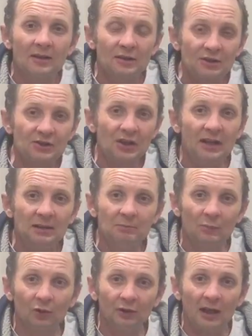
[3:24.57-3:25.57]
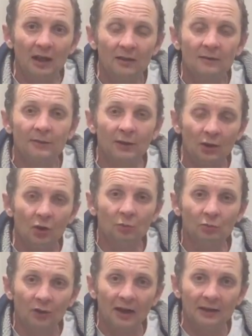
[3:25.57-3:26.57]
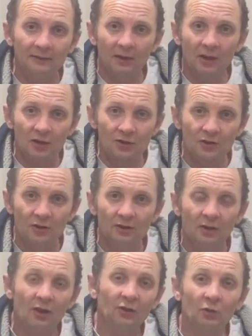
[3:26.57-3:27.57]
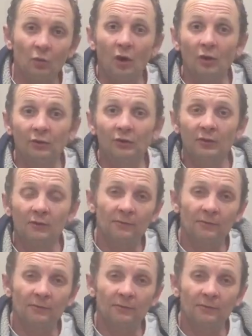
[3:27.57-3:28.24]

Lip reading: the same money for the upgrade version as I was